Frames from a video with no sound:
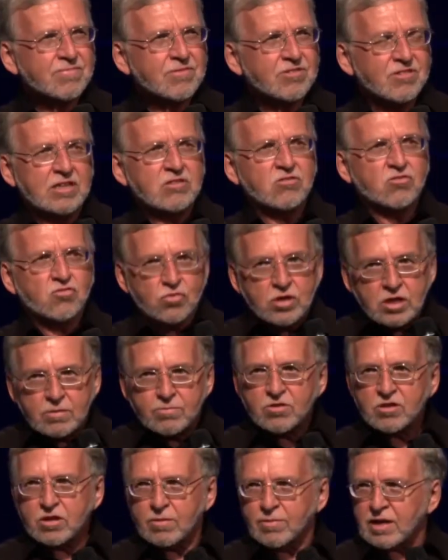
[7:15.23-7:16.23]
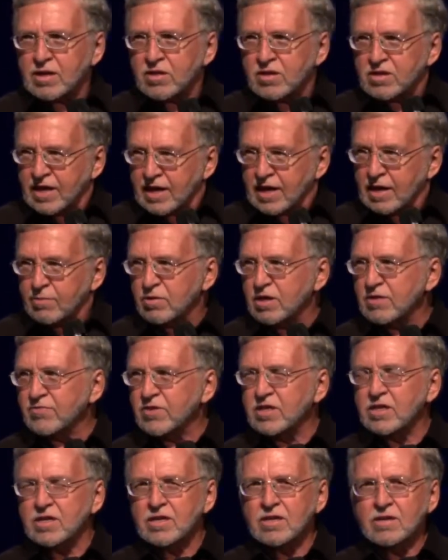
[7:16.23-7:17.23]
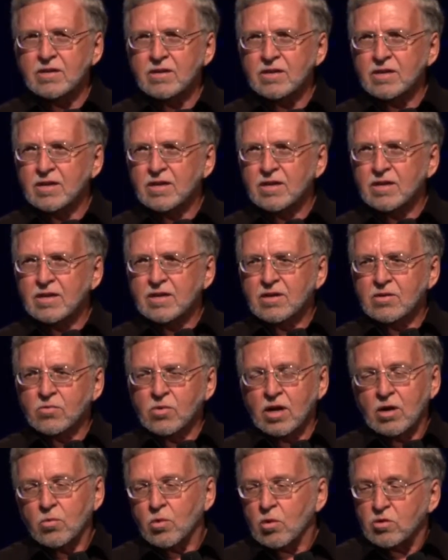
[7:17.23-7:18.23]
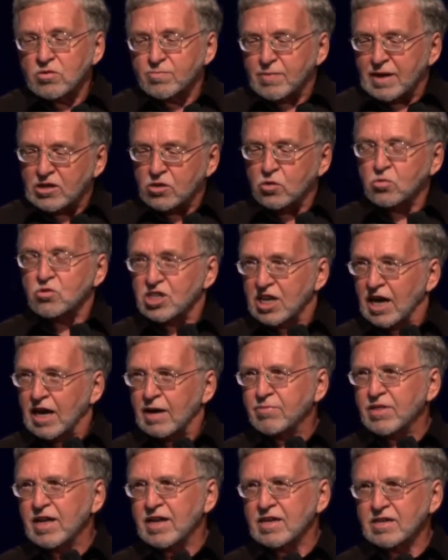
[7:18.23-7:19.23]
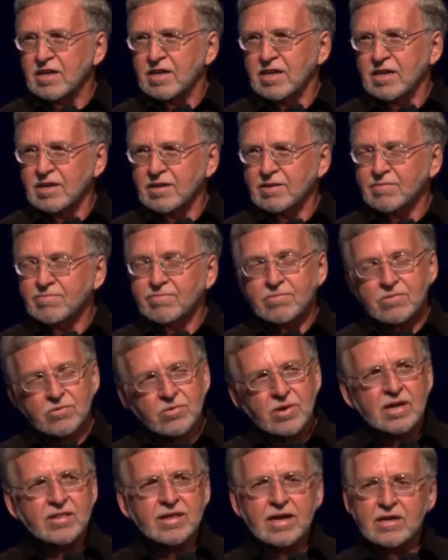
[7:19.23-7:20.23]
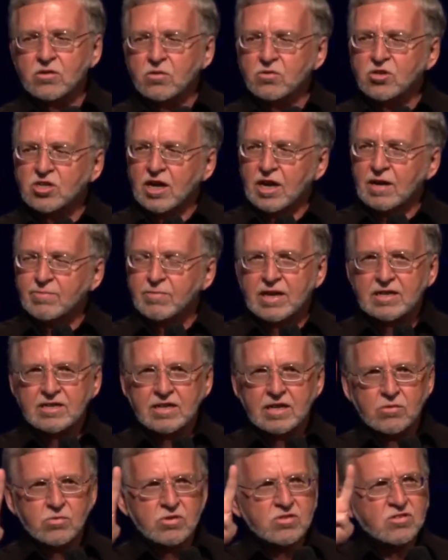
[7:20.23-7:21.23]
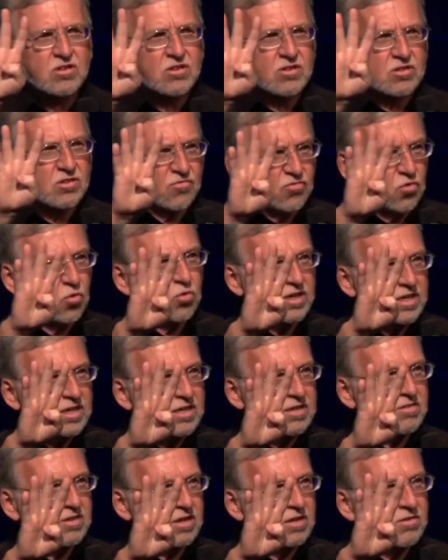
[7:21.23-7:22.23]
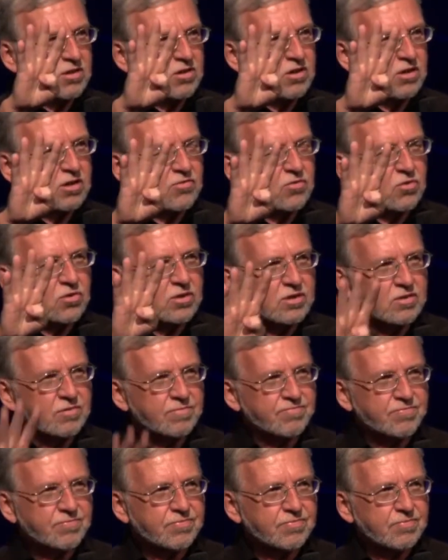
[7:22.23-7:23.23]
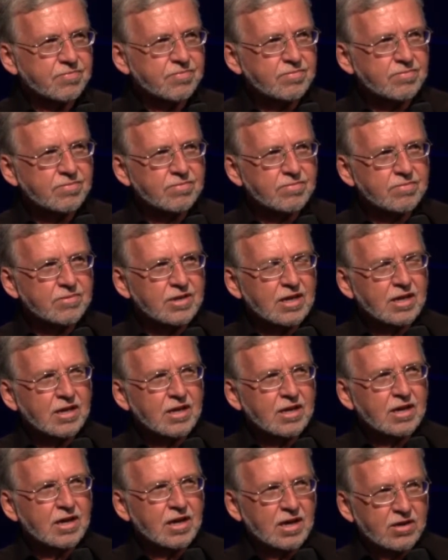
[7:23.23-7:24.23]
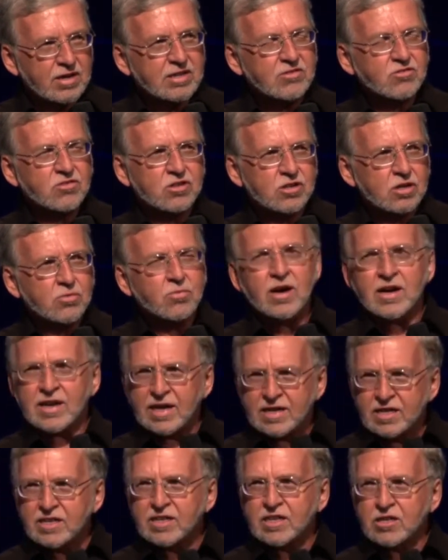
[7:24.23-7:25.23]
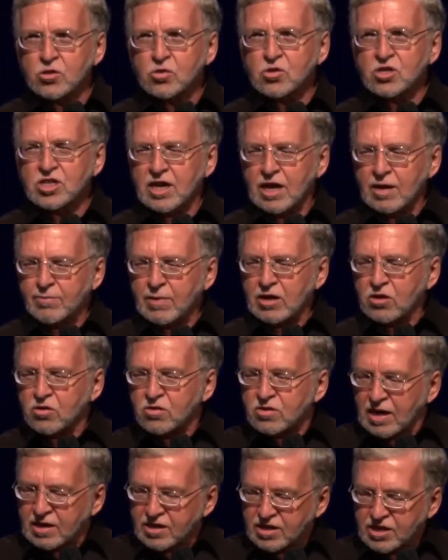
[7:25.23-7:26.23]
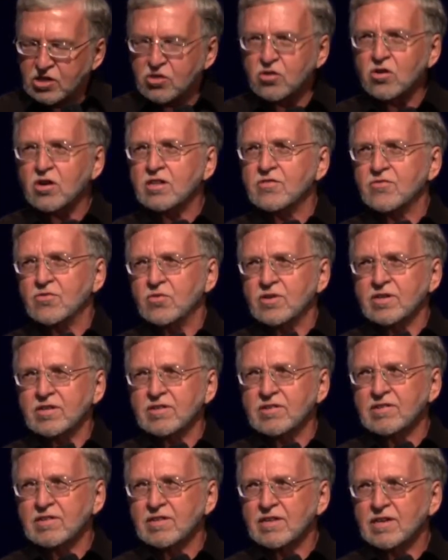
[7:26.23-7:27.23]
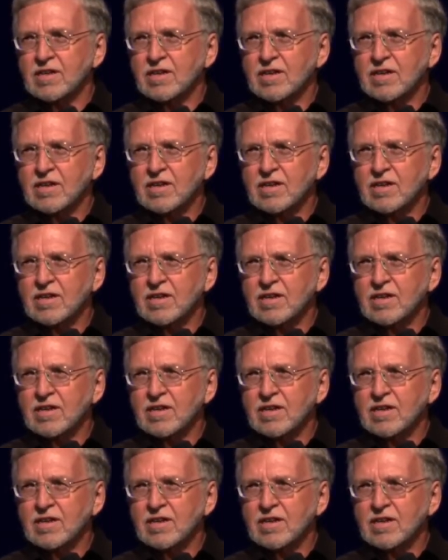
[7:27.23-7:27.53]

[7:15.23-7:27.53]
since dreams come out of the day I'm living in, well, what was my new job that day? Well, that new job that day was the four keys to hearing God's voice. All right, so you're right. I did get a new job. I learned how to hear God's voice.